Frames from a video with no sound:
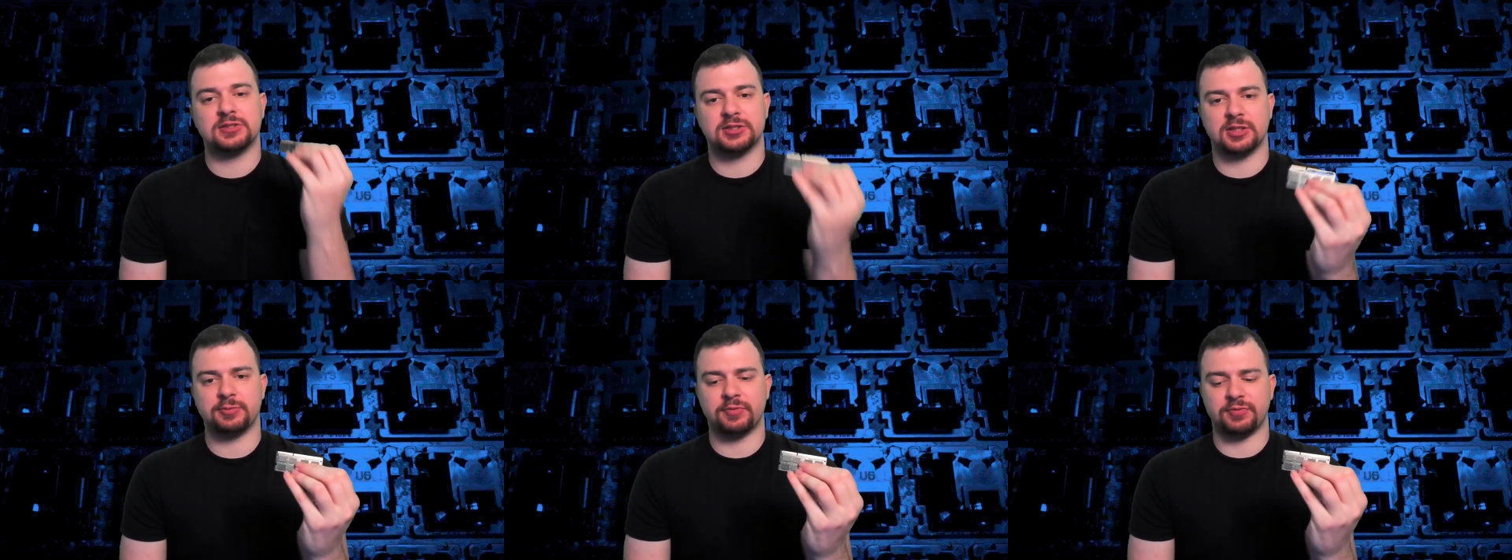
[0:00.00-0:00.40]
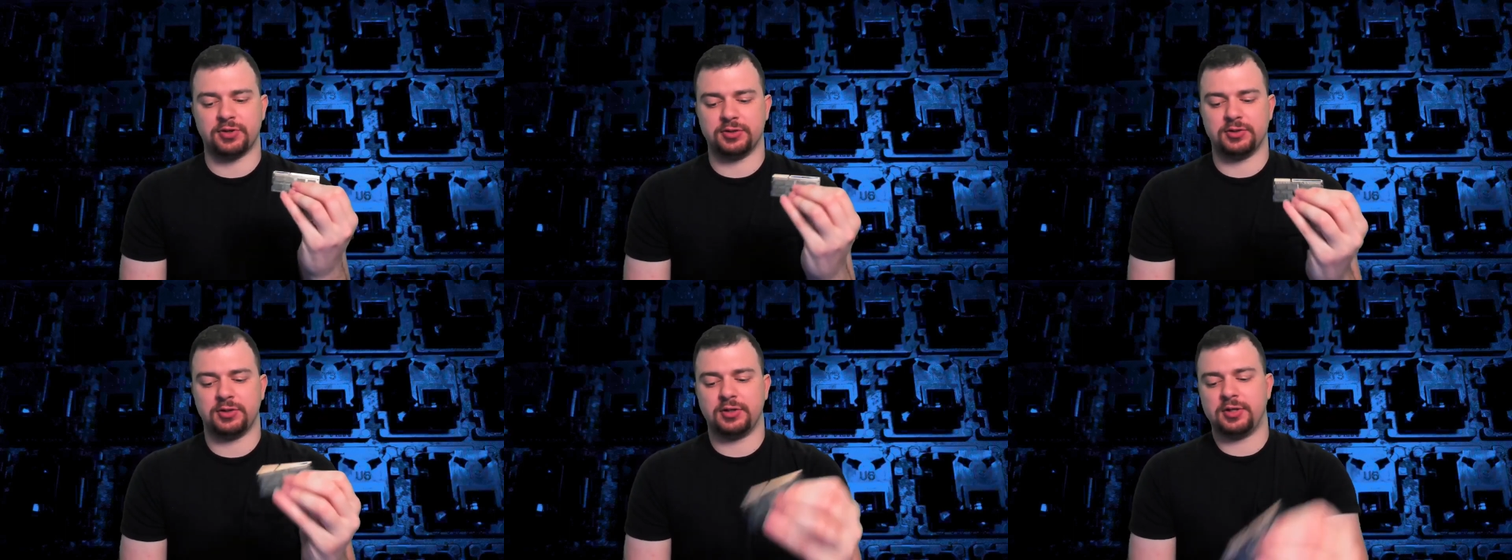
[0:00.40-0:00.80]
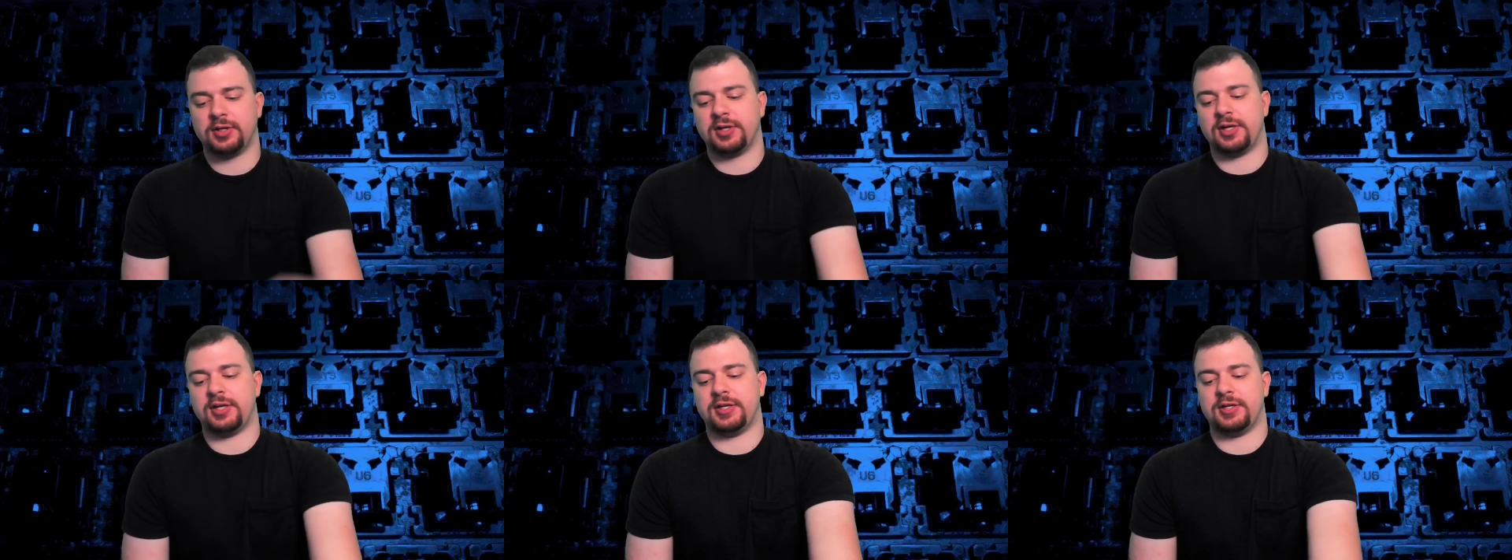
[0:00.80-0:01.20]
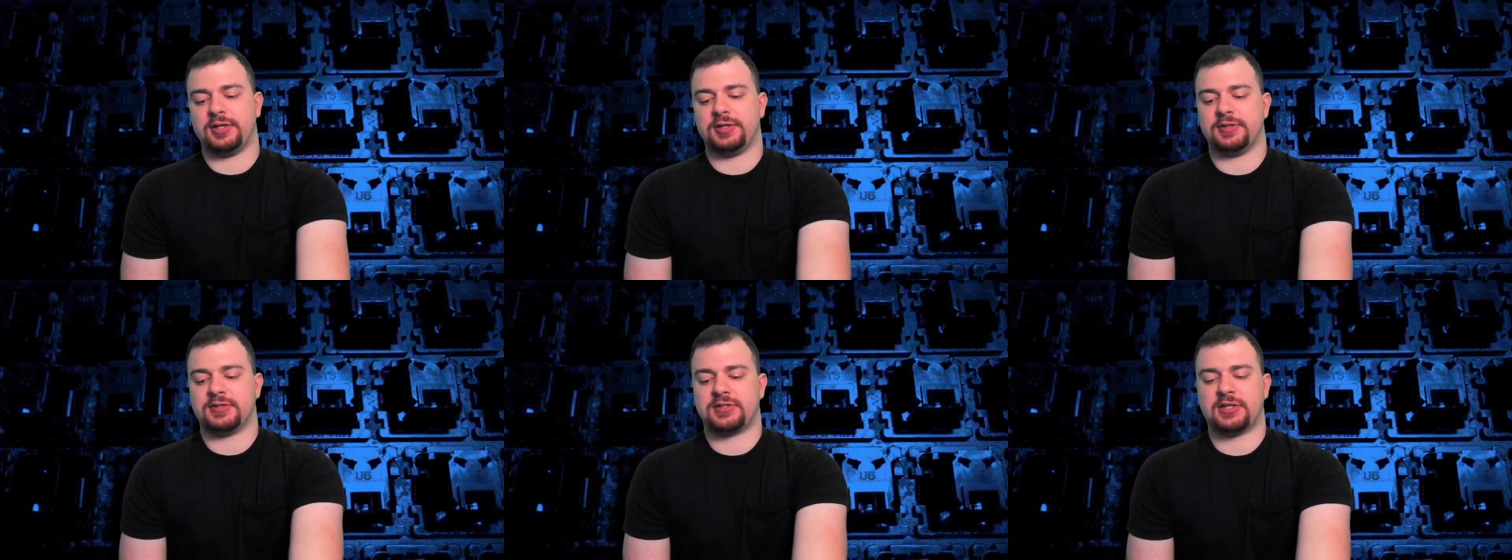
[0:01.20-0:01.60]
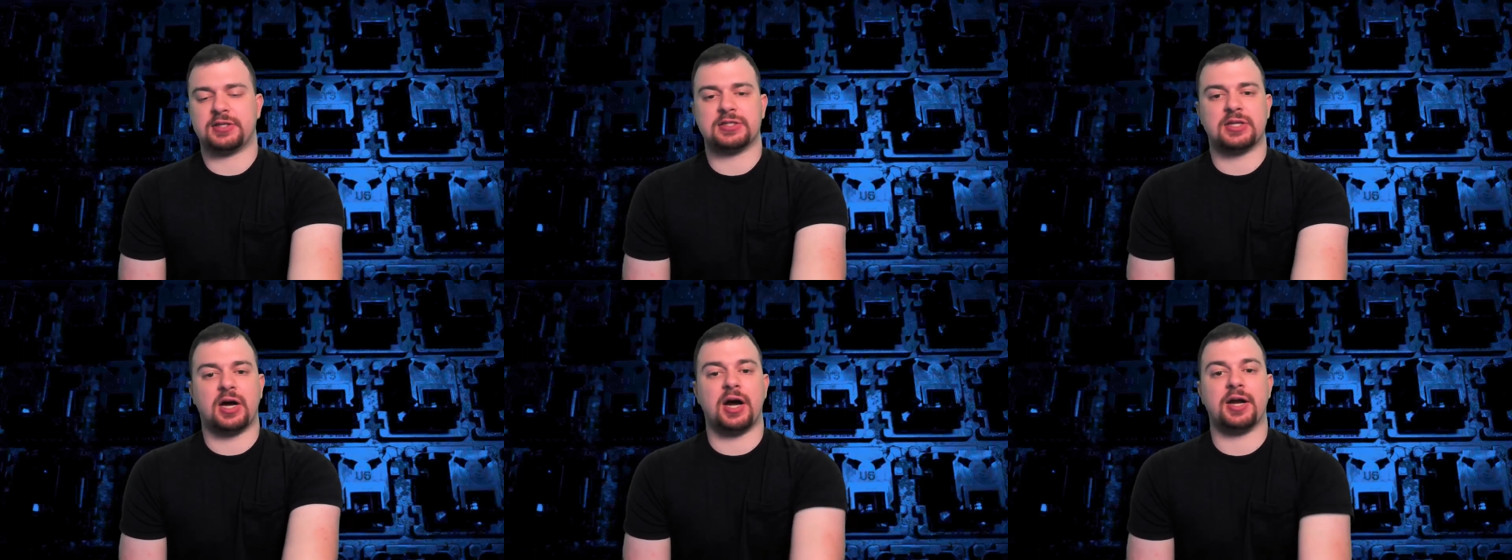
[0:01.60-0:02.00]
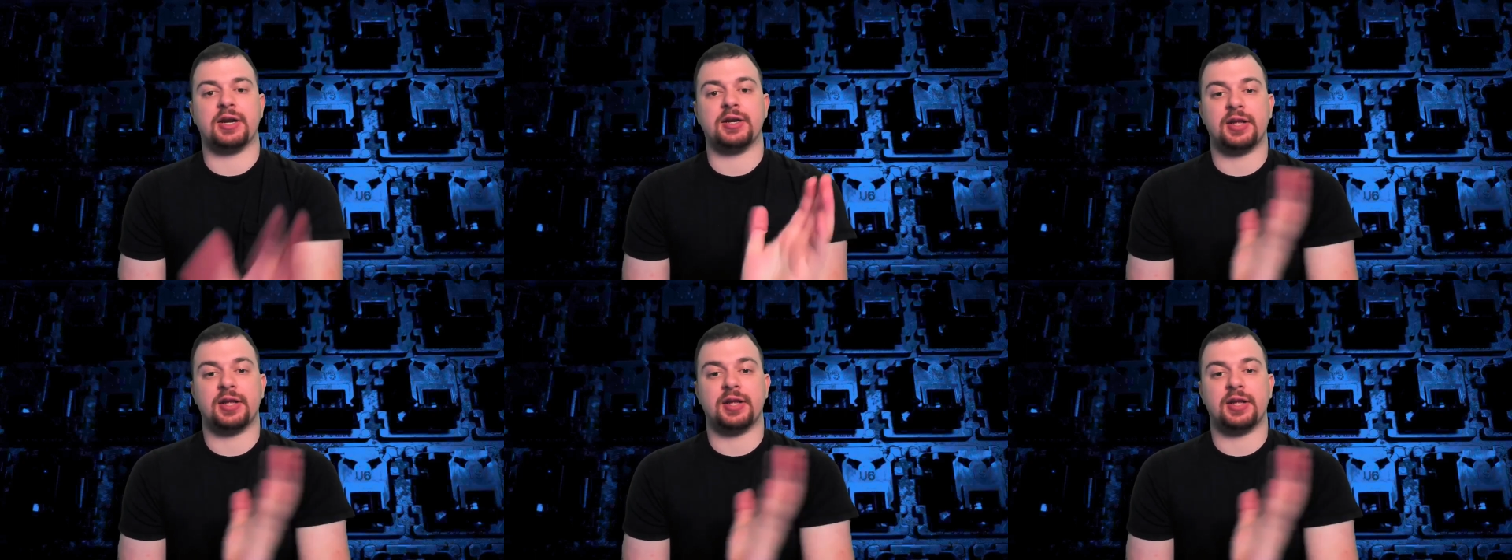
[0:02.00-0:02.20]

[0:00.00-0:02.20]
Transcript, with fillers: some of it is set aside and